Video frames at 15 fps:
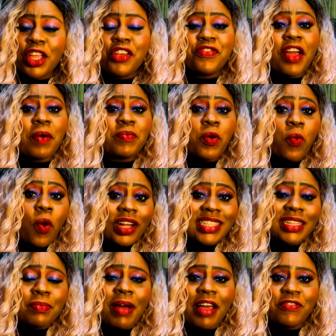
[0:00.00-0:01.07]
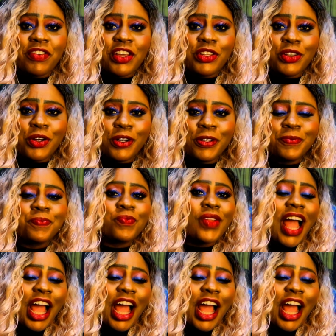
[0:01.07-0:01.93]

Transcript: if you have been watching my video